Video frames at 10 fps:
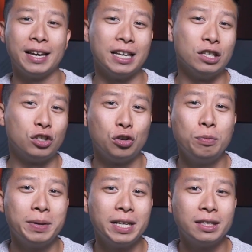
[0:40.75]
in 2
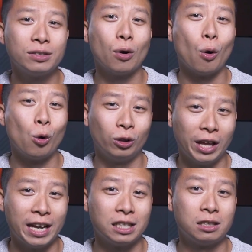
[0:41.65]
minutes or
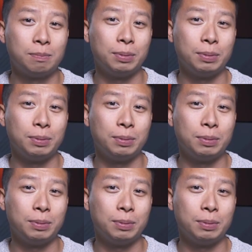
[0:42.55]
less